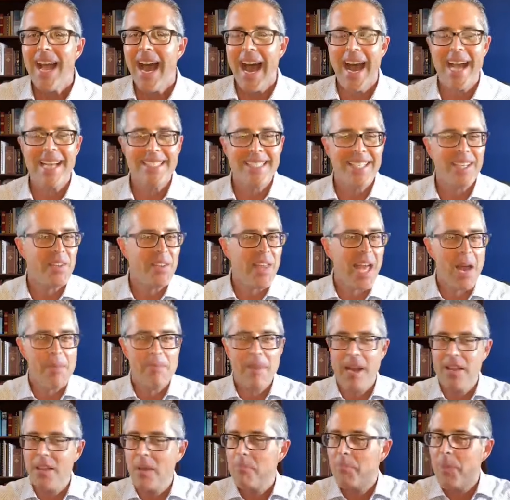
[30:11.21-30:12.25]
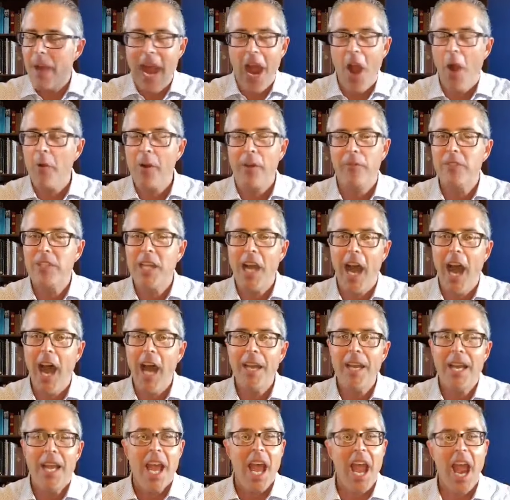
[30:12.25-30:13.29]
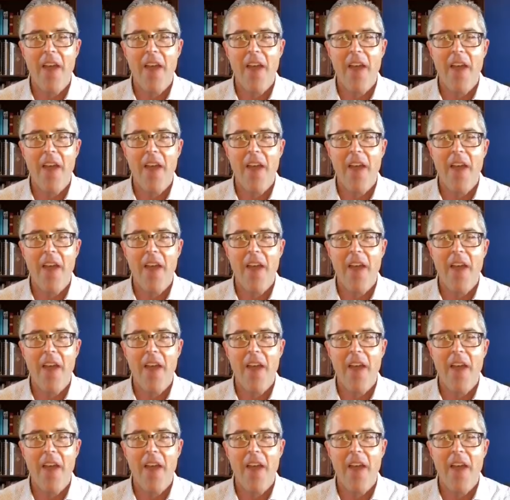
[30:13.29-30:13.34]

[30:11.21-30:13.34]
I did that by the power of God.